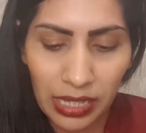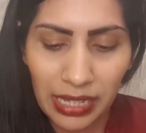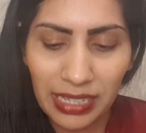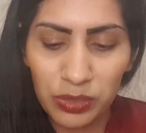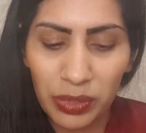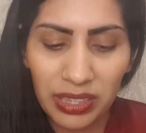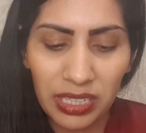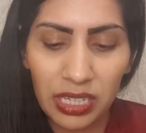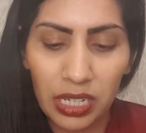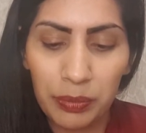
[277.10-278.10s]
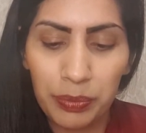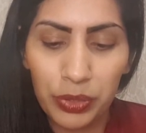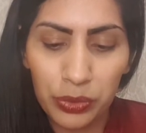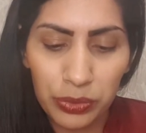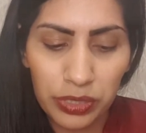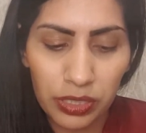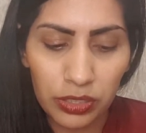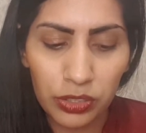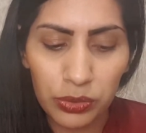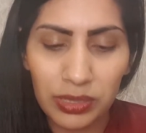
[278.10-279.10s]
is when the abuser
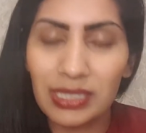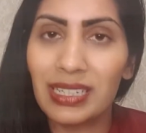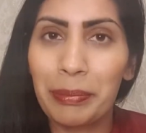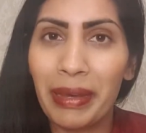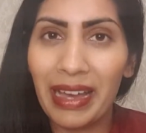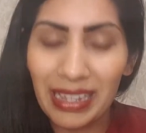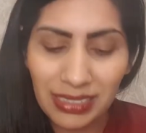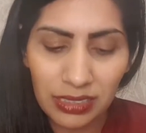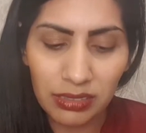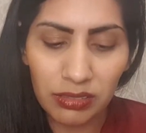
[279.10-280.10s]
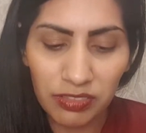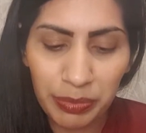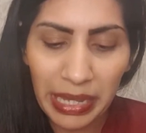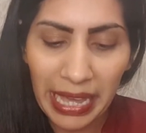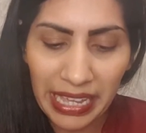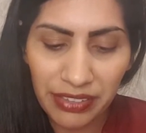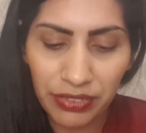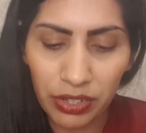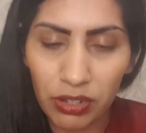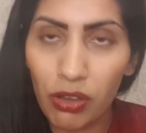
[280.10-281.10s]
uses a pattern of
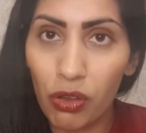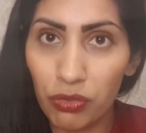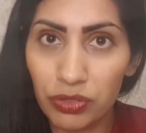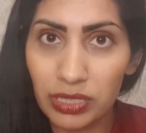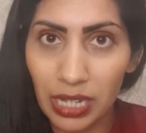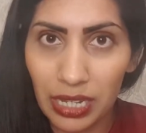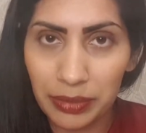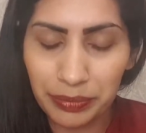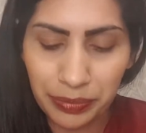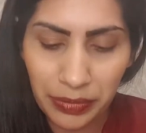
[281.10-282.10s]
behavior over time.